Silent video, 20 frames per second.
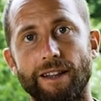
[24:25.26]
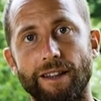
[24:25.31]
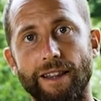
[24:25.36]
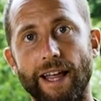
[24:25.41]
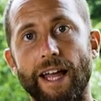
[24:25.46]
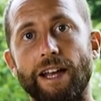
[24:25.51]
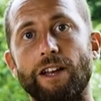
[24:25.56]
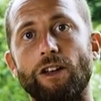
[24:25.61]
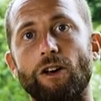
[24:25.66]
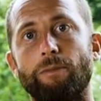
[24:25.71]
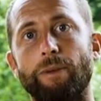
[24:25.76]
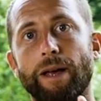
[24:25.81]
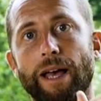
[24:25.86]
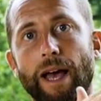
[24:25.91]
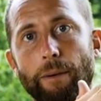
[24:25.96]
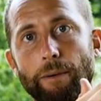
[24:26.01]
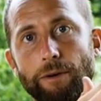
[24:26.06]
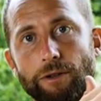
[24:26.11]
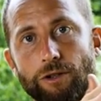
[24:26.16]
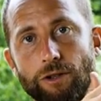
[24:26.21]
then you'll be
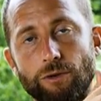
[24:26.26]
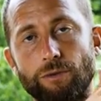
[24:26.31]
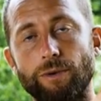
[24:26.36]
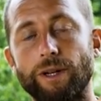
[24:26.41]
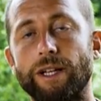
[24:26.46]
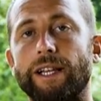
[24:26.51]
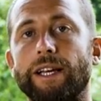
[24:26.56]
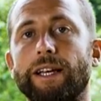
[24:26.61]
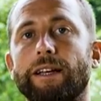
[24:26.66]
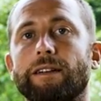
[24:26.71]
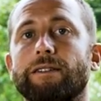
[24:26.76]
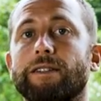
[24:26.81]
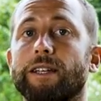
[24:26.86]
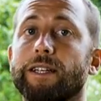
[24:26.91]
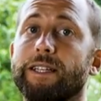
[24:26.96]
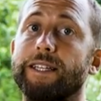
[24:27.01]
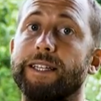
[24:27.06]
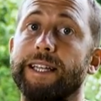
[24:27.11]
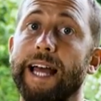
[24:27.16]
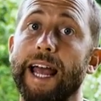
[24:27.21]
able to really
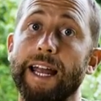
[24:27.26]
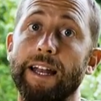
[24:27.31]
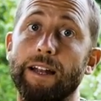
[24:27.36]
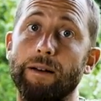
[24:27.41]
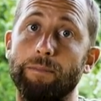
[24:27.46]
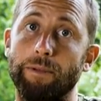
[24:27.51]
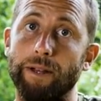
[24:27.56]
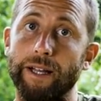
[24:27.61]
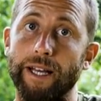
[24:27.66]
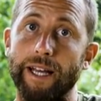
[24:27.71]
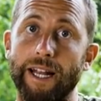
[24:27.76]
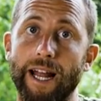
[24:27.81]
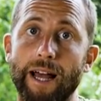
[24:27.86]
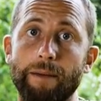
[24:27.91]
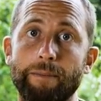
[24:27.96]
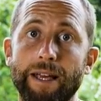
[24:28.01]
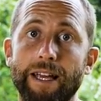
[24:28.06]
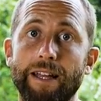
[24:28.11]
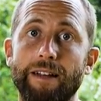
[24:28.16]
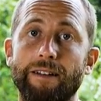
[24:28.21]
sustainably, and I
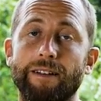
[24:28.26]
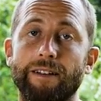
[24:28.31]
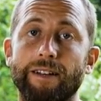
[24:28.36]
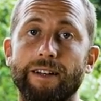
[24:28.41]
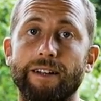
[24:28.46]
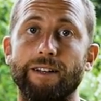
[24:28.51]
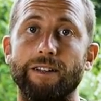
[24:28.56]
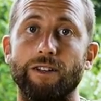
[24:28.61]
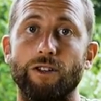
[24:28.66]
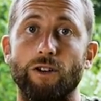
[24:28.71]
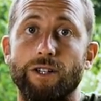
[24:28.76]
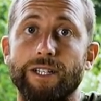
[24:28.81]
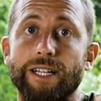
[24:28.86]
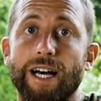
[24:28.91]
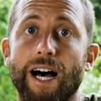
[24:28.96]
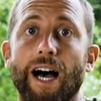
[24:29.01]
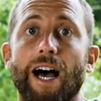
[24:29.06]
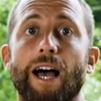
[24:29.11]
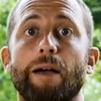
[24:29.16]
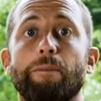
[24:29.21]
mean your
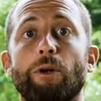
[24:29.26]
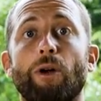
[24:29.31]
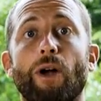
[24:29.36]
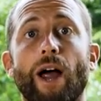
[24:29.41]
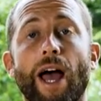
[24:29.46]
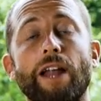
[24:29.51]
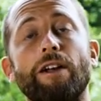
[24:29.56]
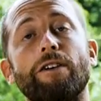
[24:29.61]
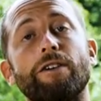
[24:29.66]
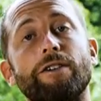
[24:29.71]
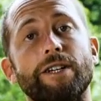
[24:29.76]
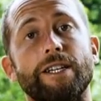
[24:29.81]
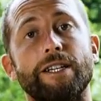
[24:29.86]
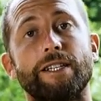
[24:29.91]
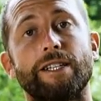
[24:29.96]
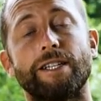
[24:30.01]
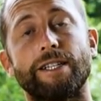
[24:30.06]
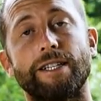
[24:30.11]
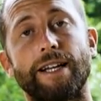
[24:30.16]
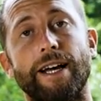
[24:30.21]
time, your energy
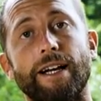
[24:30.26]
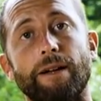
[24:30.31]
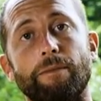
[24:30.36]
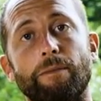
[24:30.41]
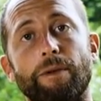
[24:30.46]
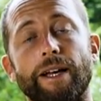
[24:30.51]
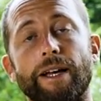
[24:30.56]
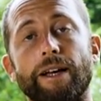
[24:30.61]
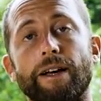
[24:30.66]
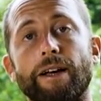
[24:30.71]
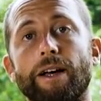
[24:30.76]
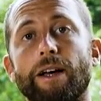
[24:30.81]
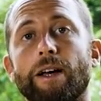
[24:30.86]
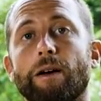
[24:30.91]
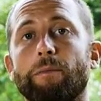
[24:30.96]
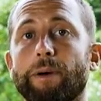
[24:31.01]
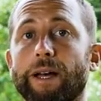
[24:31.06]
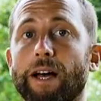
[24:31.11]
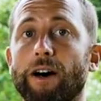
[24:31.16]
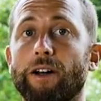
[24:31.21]
sustainably,
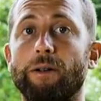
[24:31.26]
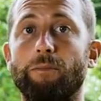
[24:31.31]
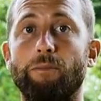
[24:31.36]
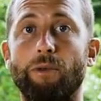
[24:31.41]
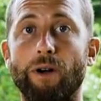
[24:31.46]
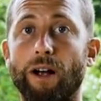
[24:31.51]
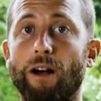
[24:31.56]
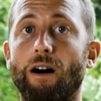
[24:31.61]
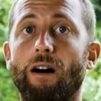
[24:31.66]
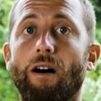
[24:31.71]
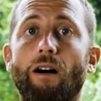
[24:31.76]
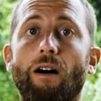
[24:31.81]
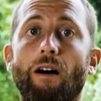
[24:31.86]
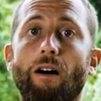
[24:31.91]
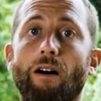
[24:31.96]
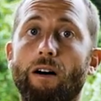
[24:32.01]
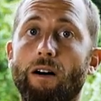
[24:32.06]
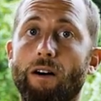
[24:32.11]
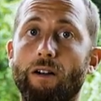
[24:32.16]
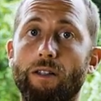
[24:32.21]
be able to bring
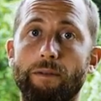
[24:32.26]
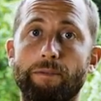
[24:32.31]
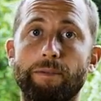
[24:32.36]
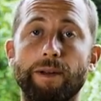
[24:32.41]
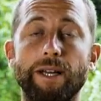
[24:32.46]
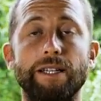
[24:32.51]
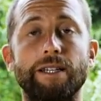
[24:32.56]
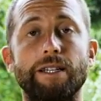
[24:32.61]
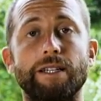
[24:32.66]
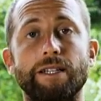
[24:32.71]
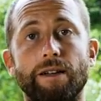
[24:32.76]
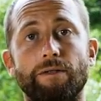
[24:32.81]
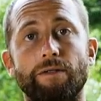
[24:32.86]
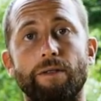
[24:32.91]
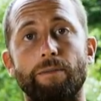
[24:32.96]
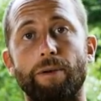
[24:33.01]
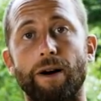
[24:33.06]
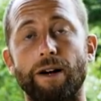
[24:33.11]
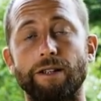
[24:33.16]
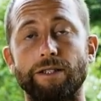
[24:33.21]
all the pieces of
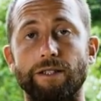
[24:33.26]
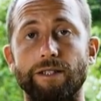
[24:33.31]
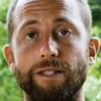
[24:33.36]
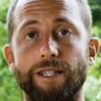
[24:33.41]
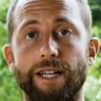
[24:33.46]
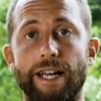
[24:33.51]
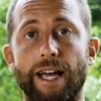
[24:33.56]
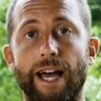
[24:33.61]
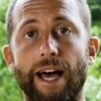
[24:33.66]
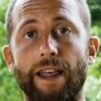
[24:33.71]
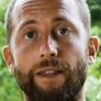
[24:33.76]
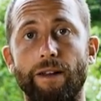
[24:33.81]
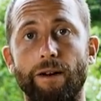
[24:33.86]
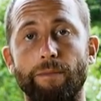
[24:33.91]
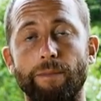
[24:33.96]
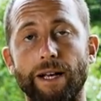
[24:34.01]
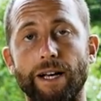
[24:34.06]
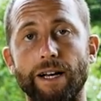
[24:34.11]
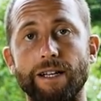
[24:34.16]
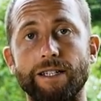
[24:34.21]
the puzzle together.
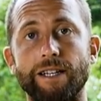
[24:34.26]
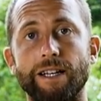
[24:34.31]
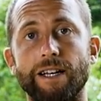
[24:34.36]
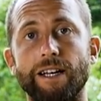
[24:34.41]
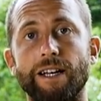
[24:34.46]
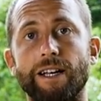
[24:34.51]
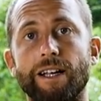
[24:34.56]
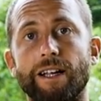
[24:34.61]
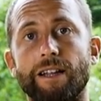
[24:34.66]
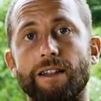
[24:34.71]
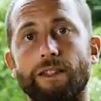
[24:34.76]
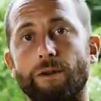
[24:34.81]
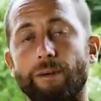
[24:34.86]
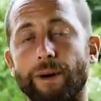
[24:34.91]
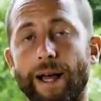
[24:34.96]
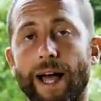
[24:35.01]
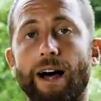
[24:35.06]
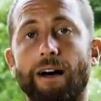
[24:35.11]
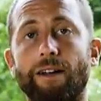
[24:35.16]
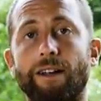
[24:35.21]
Because the
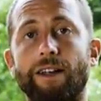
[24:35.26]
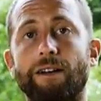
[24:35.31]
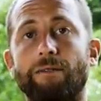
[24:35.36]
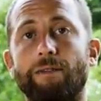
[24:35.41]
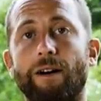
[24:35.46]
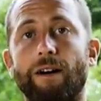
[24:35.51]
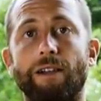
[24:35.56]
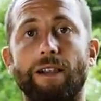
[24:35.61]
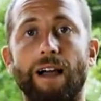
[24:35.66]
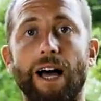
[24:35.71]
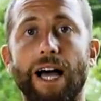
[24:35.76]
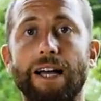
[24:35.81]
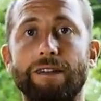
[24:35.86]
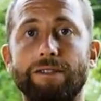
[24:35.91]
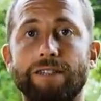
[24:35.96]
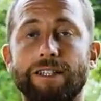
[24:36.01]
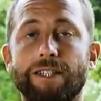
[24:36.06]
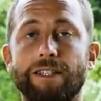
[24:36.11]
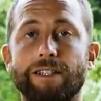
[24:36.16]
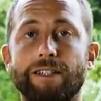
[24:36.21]
reality of our
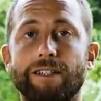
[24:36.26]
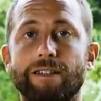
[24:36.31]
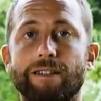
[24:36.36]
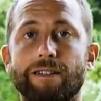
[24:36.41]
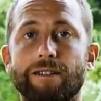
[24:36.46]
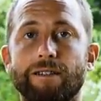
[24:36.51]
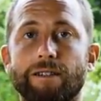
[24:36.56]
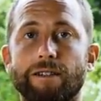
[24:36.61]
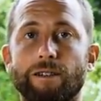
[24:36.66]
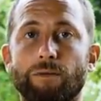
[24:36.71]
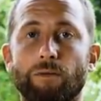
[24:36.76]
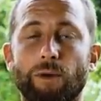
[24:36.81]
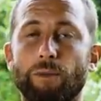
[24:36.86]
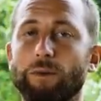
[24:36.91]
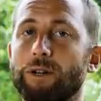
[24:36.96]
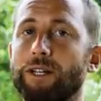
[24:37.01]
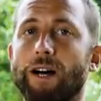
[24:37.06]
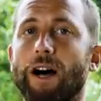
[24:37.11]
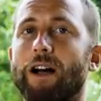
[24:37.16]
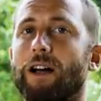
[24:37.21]
lives is when
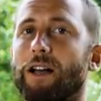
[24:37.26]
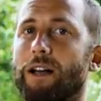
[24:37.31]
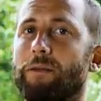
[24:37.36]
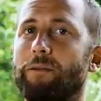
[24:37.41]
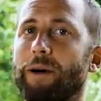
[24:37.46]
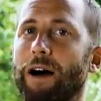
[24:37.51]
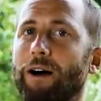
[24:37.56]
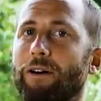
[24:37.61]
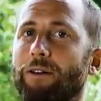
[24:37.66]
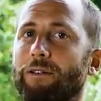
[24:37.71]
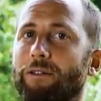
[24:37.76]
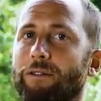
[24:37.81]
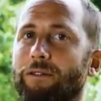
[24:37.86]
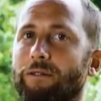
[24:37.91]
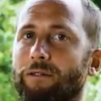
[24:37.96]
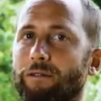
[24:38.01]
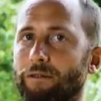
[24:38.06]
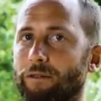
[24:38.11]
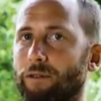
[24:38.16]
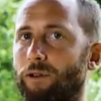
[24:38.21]
we're talking about
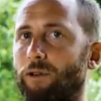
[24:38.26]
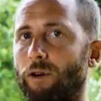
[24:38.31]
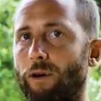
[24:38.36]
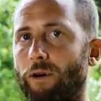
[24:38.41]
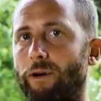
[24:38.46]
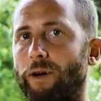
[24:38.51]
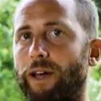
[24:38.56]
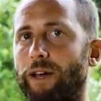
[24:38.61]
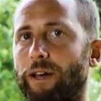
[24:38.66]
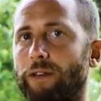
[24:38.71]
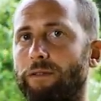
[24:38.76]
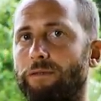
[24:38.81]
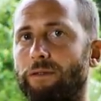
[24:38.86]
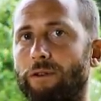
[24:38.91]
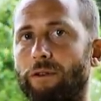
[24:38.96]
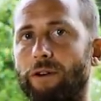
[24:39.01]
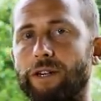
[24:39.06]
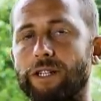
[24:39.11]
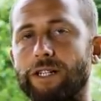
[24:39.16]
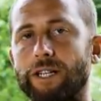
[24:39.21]
growing and
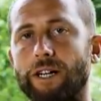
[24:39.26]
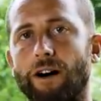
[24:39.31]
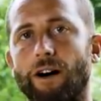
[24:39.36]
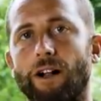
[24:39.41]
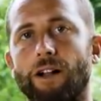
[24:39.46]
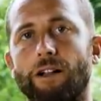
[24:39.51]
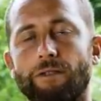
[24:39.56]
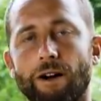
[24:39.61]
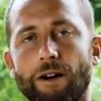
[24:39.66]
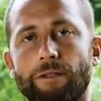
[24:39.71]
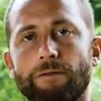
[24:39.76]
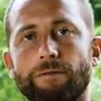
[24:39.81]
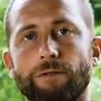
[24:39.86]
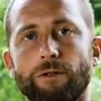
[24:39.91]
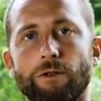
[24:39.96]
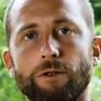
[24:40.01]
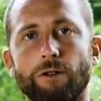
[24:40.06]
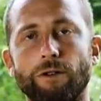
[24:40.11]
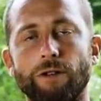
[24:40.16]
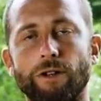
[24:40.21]
foraging all of our
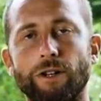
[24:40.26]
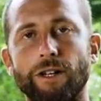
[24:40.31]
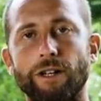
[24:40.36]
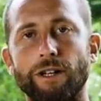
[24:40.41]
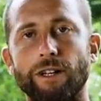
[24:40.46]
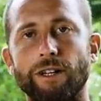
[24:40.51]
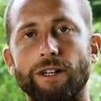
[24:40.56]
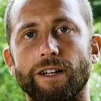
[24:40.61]
food,